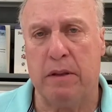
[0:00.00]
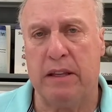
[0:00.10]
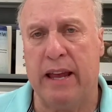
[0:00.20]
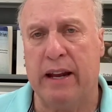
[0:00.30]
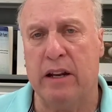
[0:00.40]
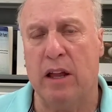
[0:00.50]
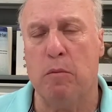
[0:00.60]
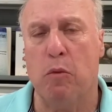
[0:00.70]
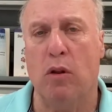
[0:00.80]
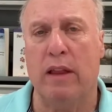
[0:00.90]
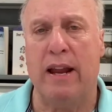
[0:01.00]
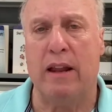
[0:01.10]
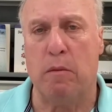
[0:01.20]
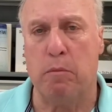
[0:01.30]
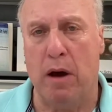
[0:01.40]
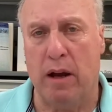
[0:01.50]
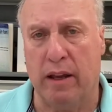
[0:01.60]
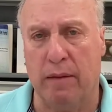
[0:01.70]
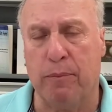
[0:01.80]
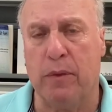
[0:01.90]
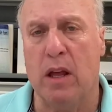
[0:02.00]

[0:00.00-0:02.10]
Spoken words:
You take another ball out of the bucket.